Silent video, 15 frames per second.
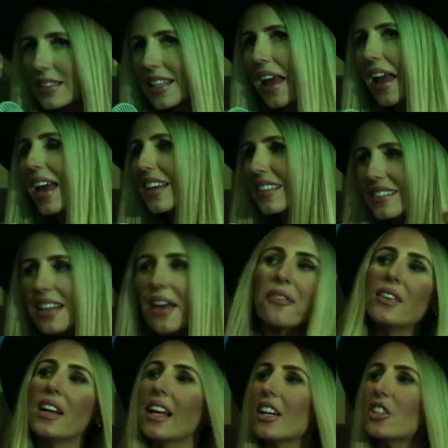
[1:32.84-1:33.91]
It's
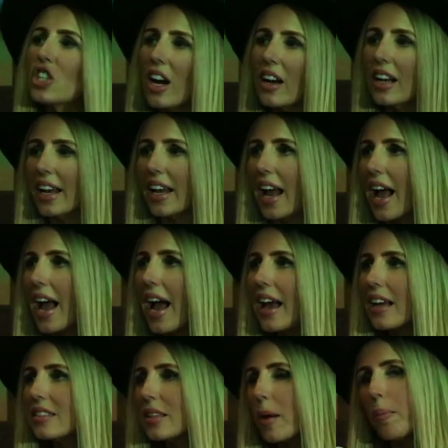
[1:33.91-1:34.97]
definitely a juggling
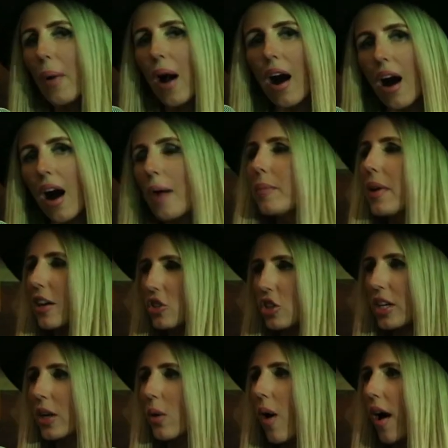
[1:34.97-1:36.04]
act, but I'm
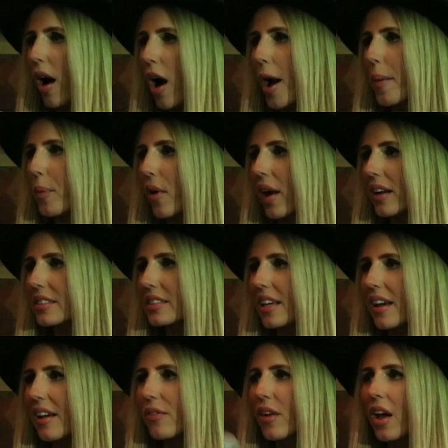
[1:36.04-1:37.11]
naturally quite
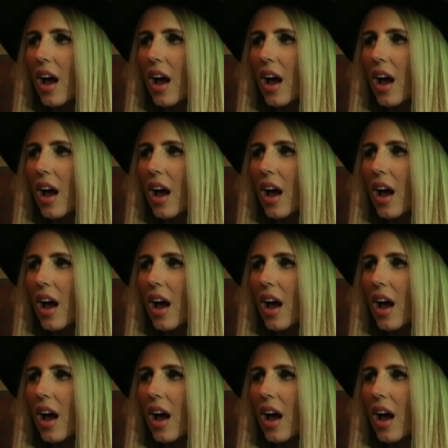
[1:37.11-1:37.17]
hyperactive.